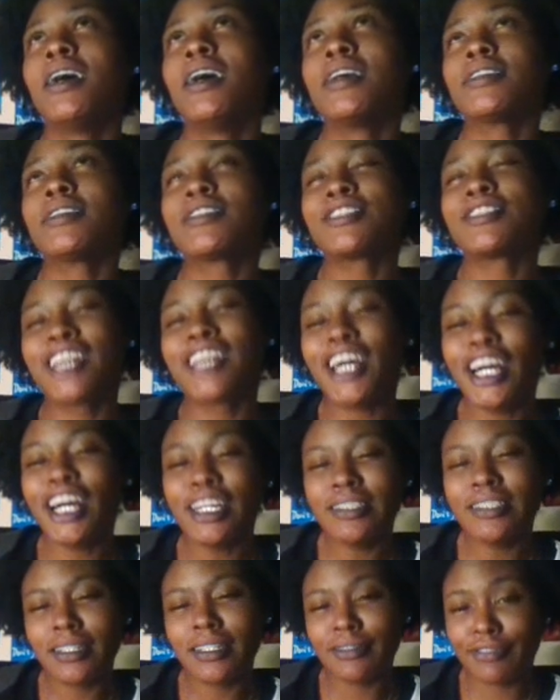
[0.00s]
Giselle
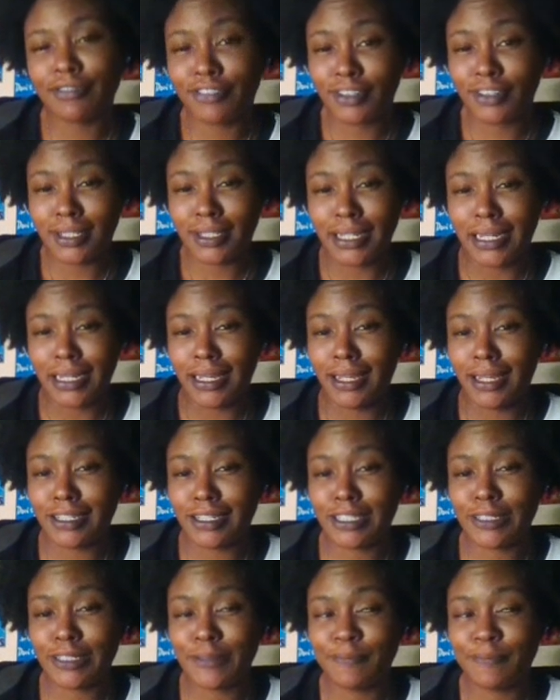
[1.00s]
didn't feel like
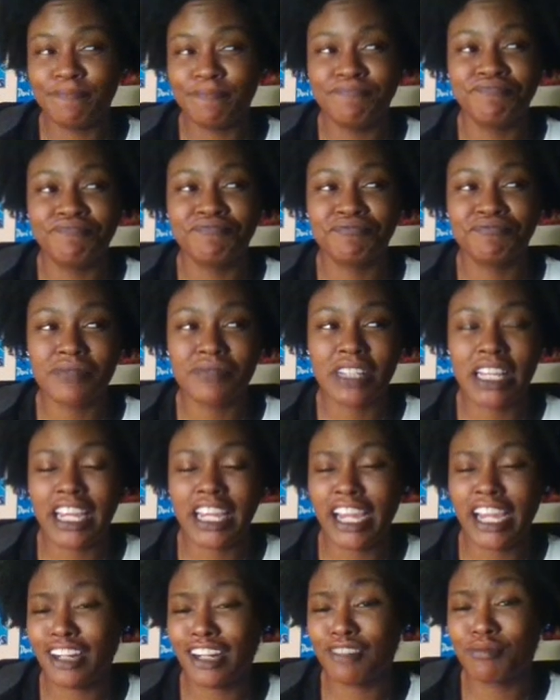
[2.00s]

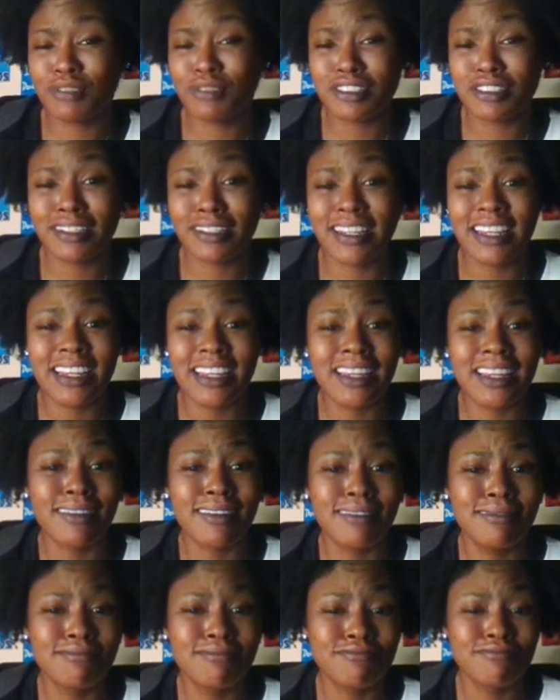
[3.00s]
Karen was like
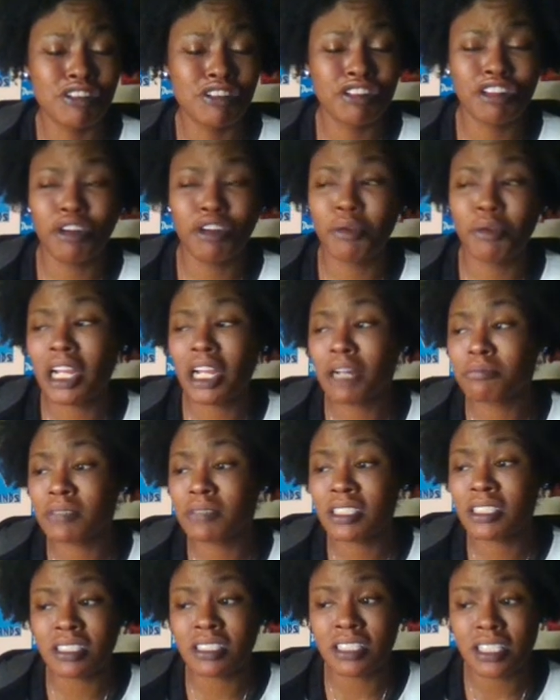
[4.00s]
glowing up
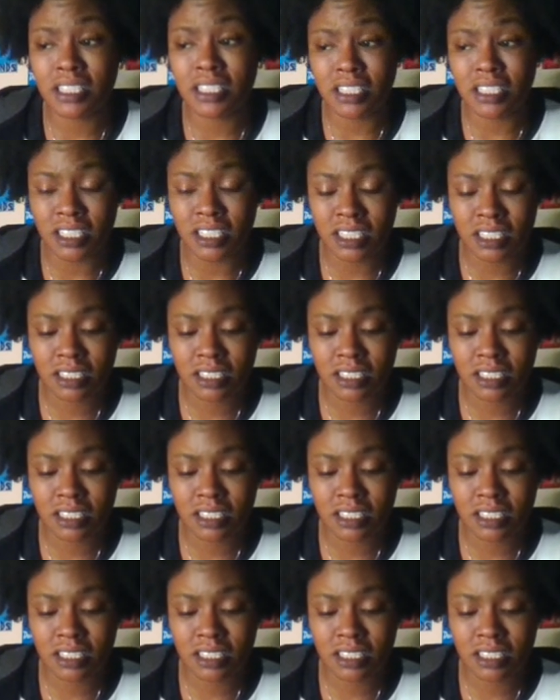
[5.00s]
this season.